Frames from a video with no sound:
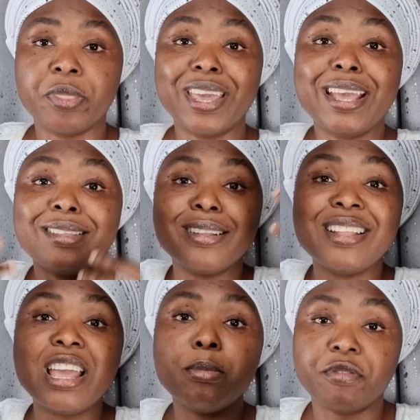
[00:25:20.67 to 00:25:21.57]
in the
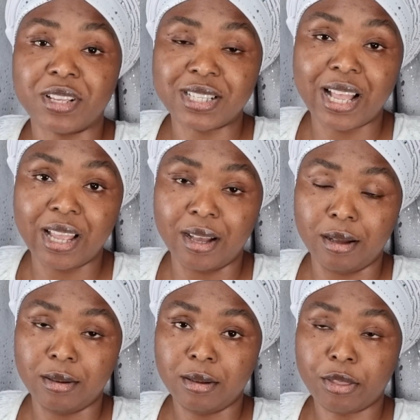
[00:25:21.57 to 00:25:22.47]
name of Yeshayah,
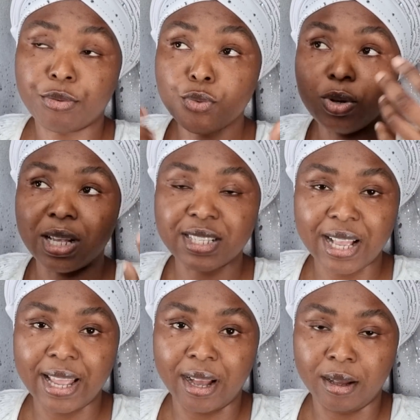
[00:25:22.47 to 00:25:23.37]
through
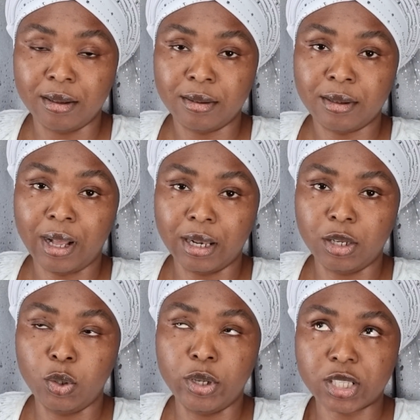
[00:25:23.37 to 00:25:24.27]
Yeshayah.
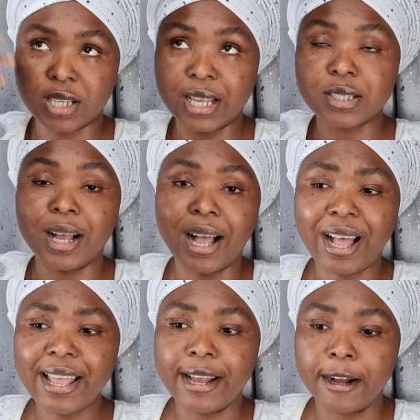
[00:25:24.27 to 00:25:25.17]
Hallelujah, to get to
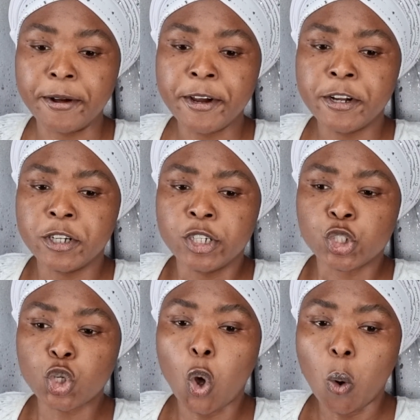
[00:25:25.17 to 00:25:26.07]
Ahaya.
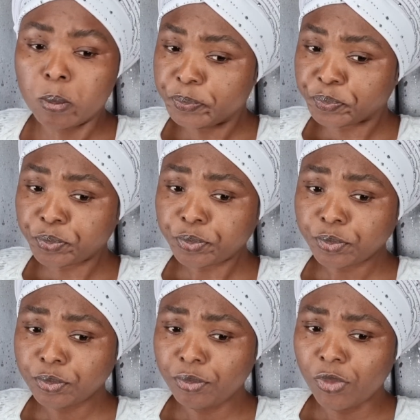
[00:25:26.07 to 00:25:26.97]
So
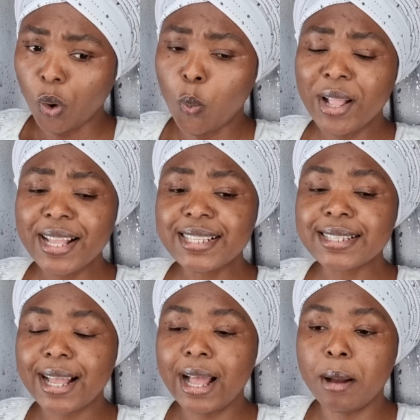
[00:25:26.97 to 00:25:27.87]
when this
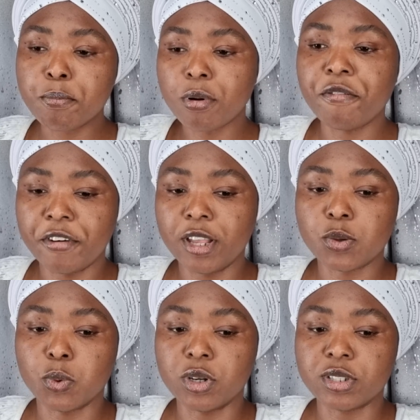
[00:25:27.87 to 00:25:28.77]
prophet
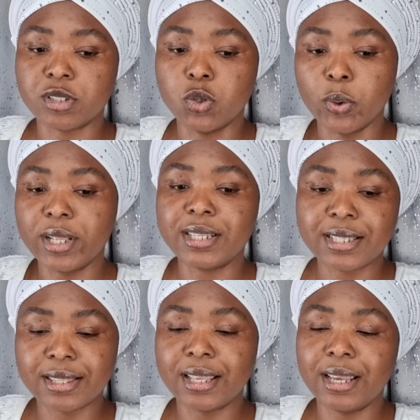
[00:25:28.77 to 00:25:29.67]
was doing his
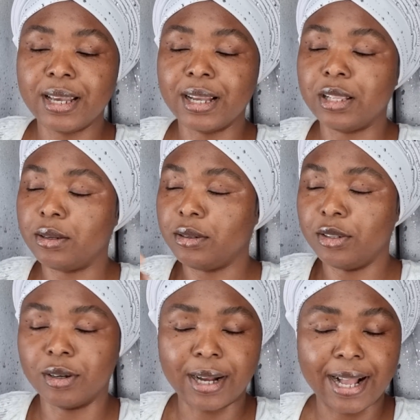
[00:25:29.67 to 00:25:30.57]
thing and, you
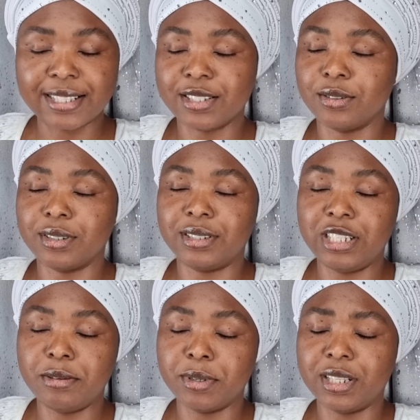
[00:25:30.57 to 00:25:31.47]
know, casting out the
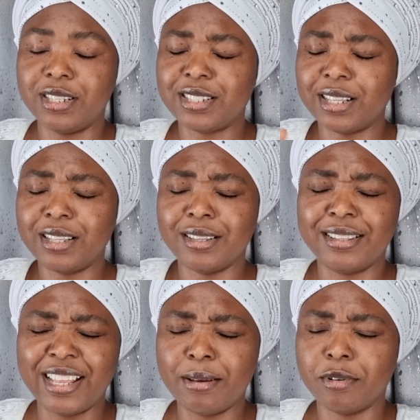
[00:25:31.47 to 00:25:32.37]
demon, and he said, in the
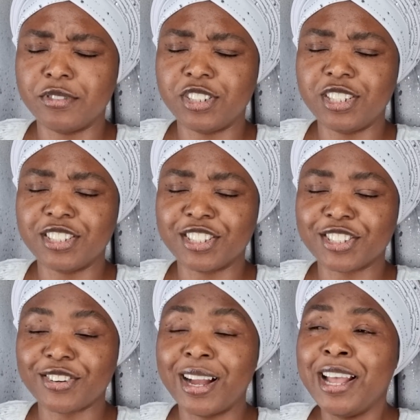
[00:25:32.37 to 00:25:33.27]
name of
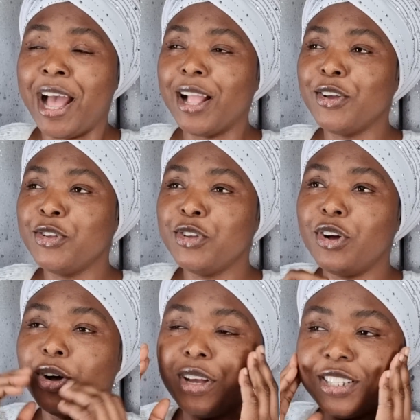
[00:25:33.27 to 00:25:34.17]
Jesus Christ, I don't
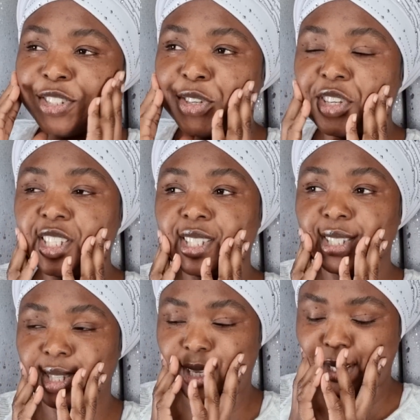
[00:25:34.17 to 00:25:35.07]
know. It's just